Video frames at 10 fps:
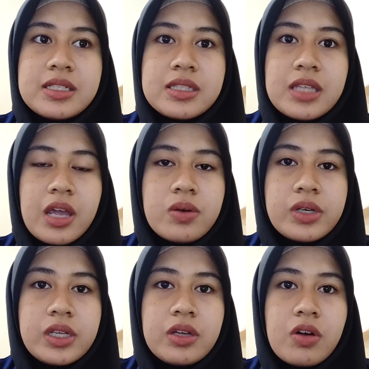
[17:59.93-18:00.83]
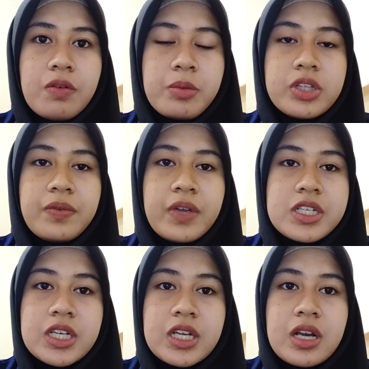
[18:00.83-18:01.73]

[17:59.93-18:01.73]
theory of motivation.